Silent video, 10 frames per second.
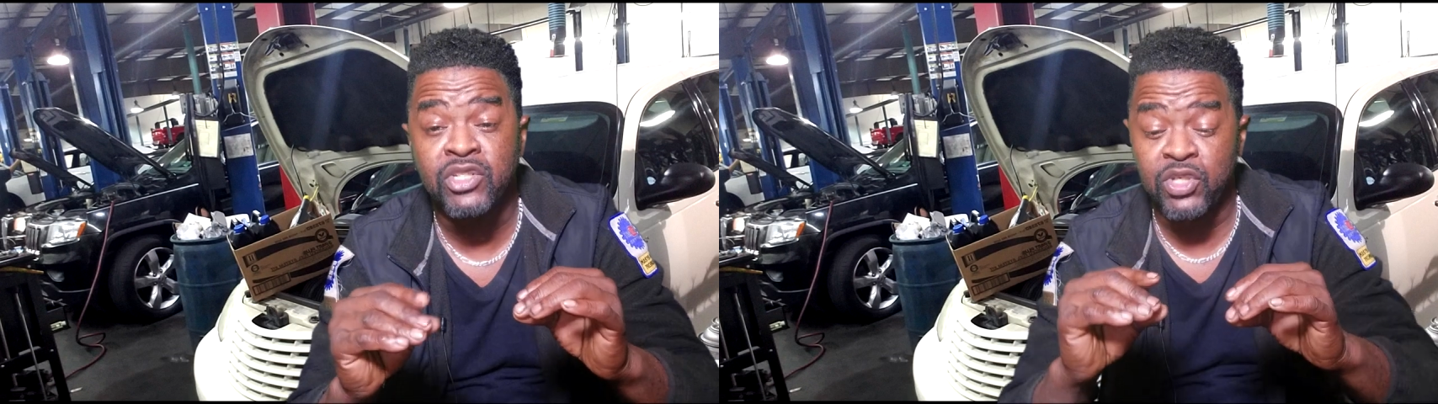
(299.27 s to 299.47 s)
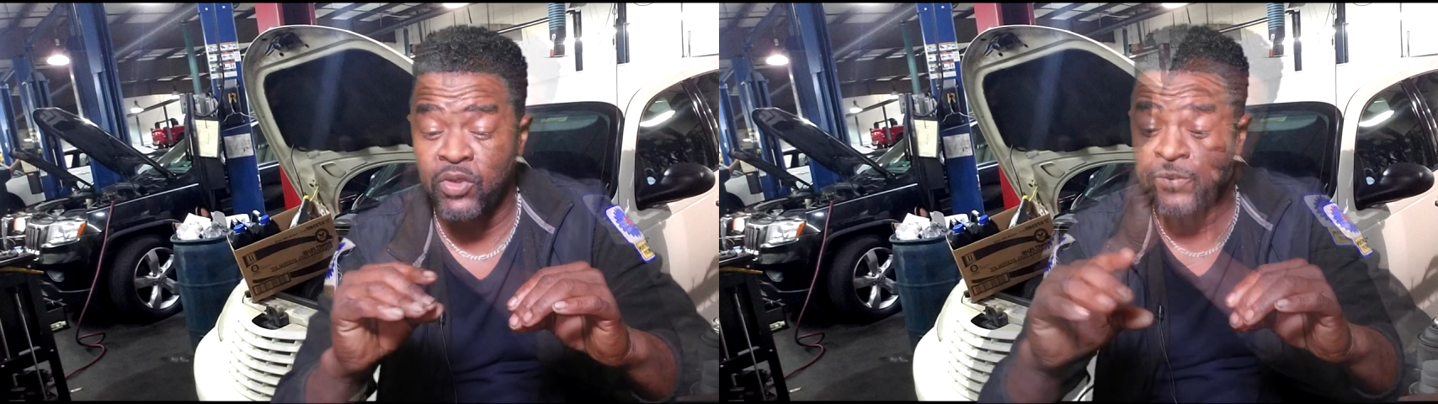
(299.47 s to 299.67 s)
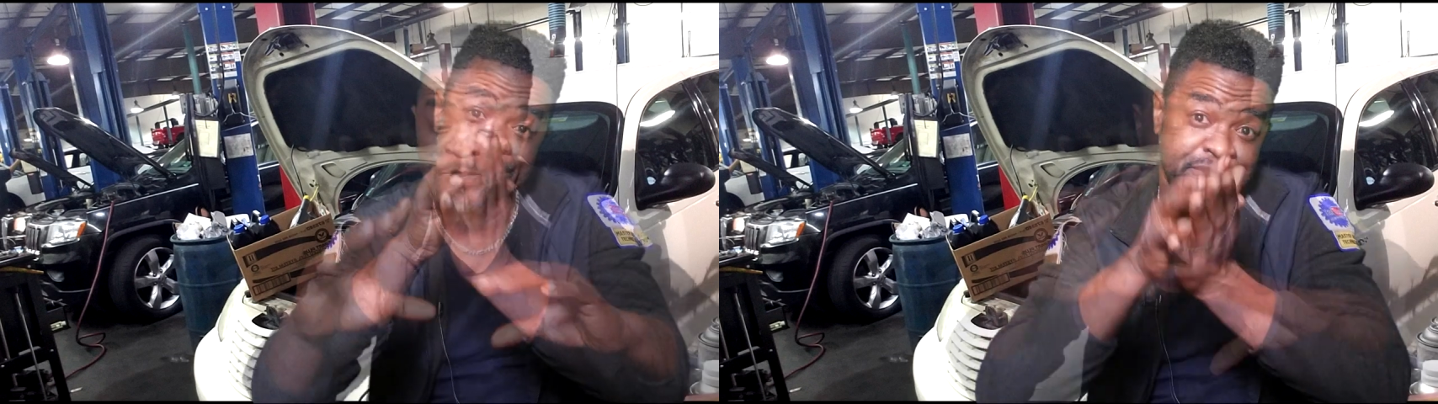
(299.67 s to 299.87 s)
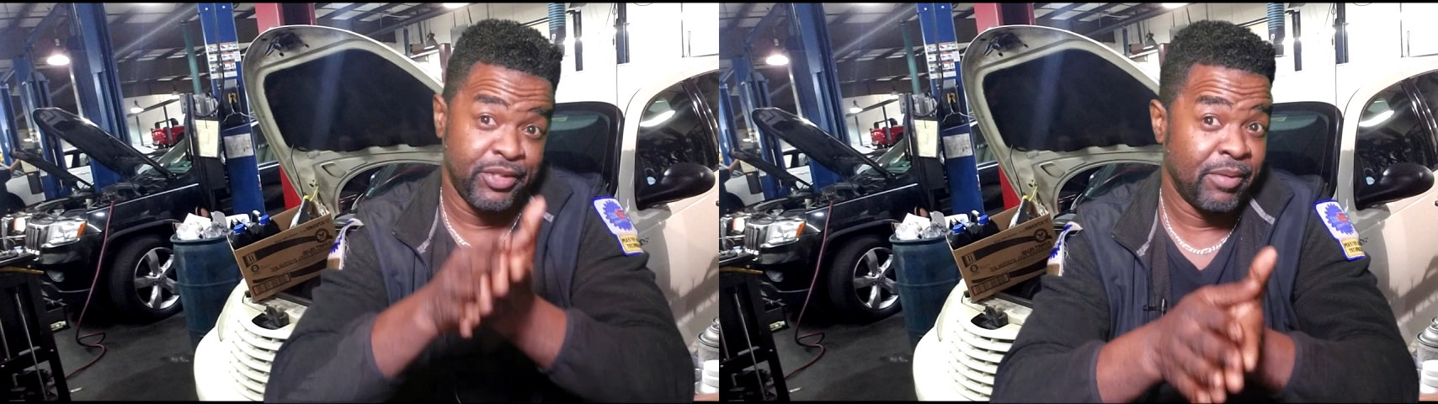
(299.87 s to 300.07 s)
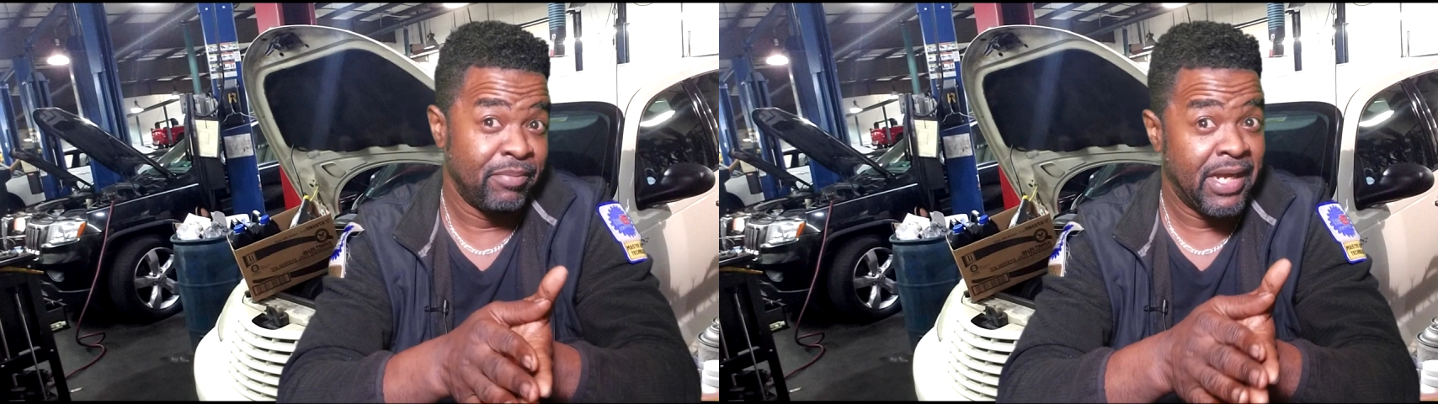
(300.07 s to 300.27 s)
So you
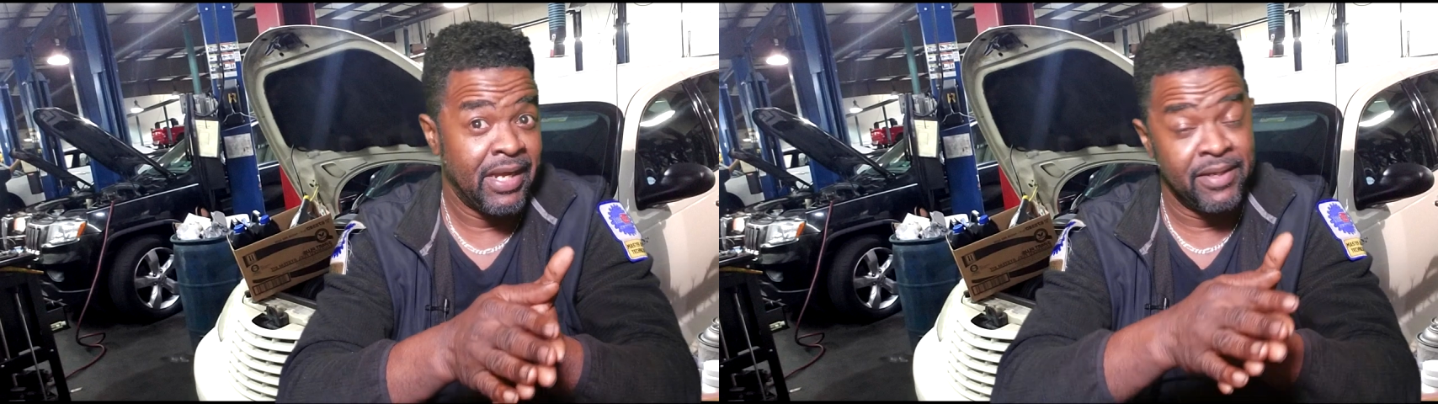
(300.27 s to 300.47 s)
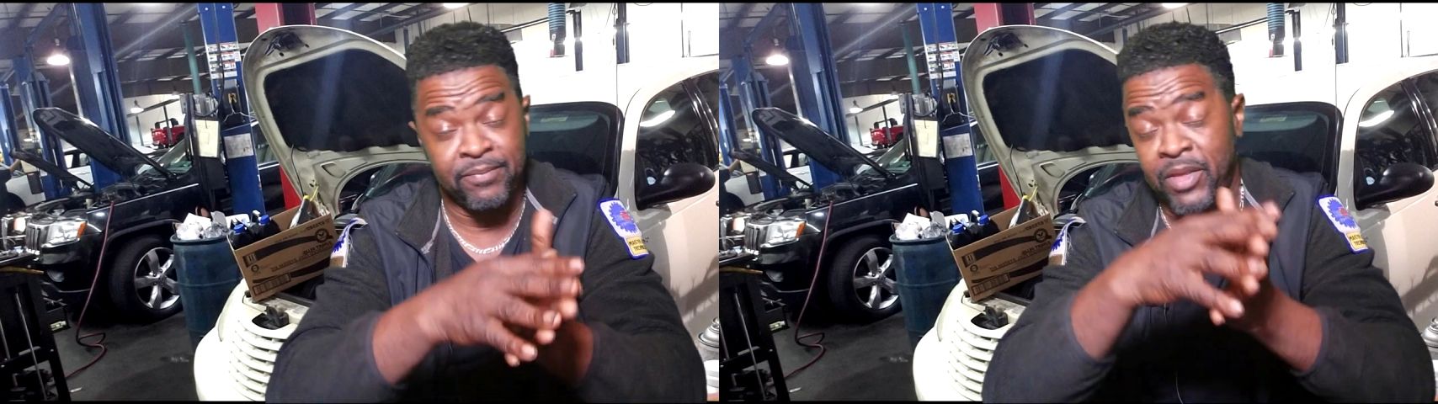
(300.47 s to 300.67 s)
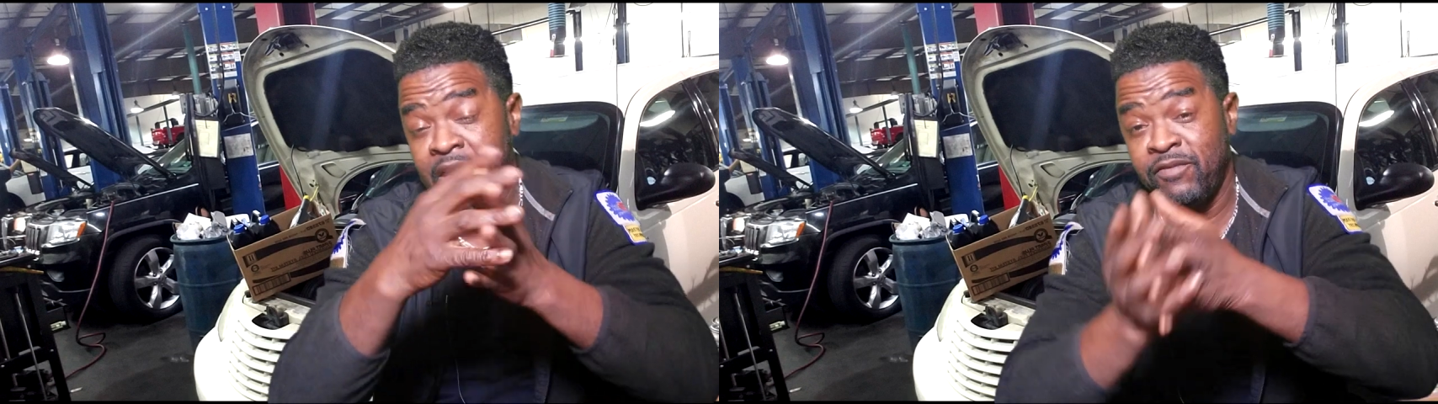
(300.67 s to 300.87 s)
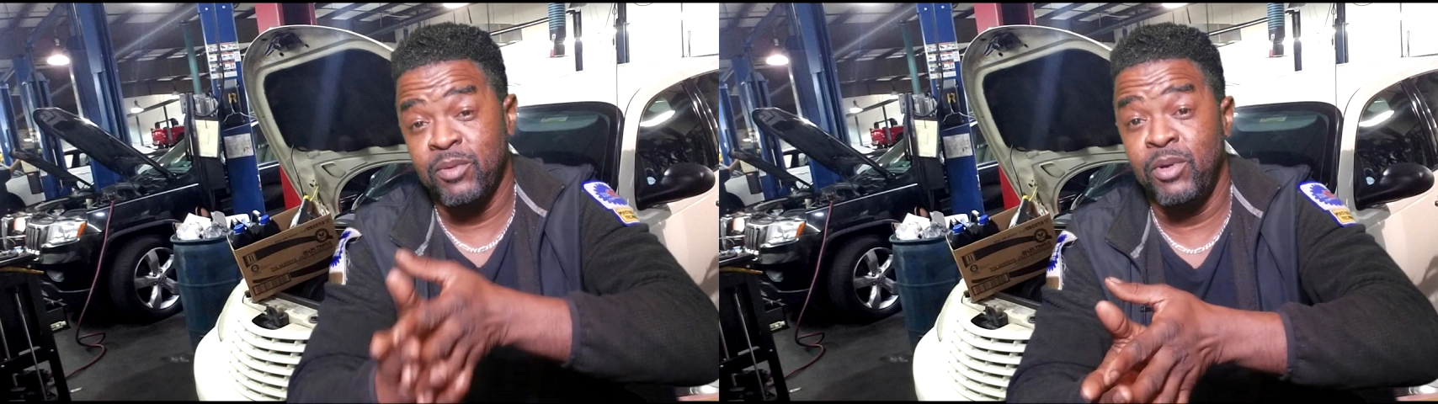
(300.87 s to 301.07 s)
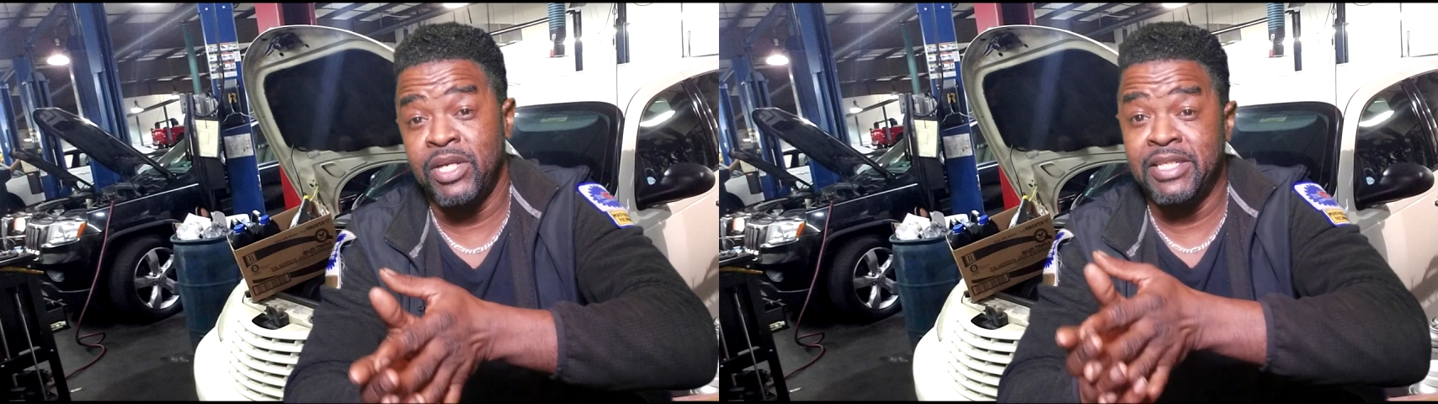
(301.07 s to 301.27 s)
can buy
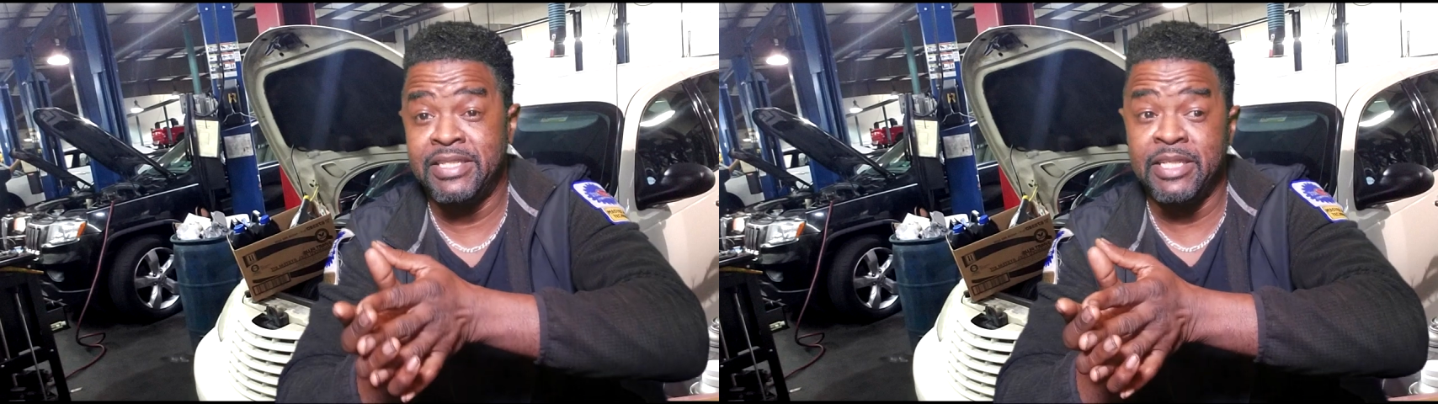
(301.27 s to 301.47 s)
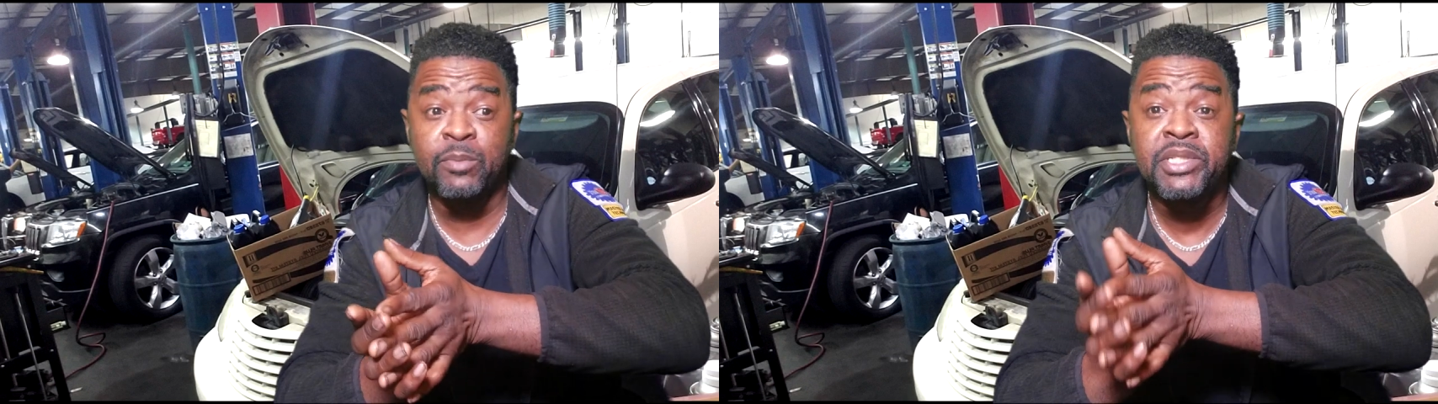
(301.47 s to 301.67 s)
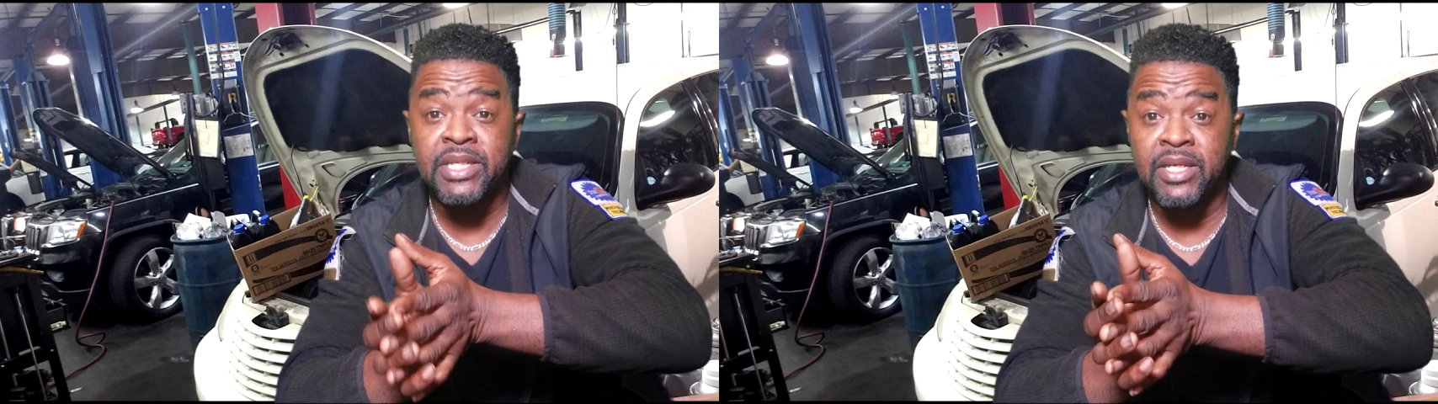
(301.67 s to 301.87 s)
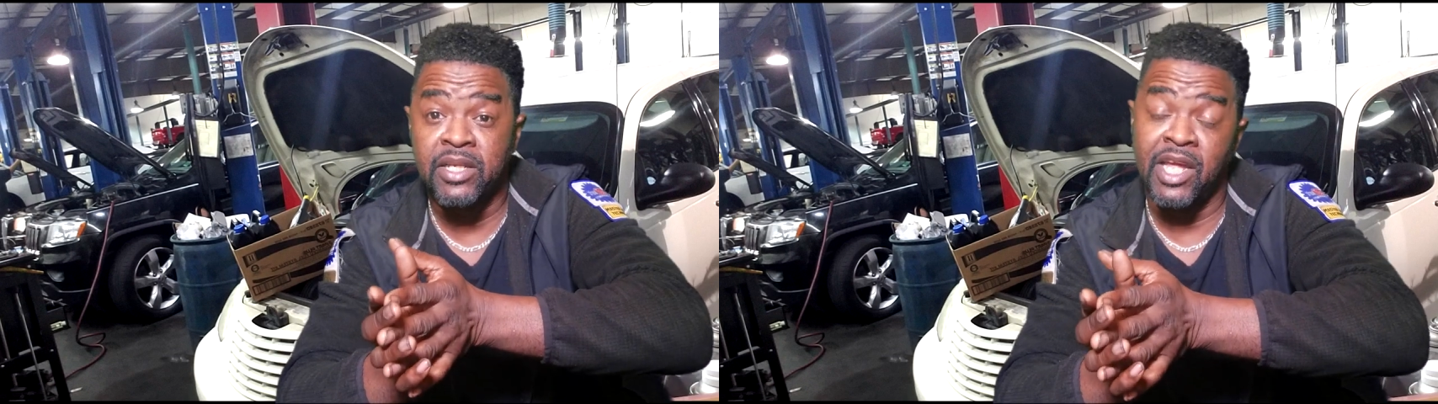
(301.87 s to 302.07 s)
aftermarket Dipstick,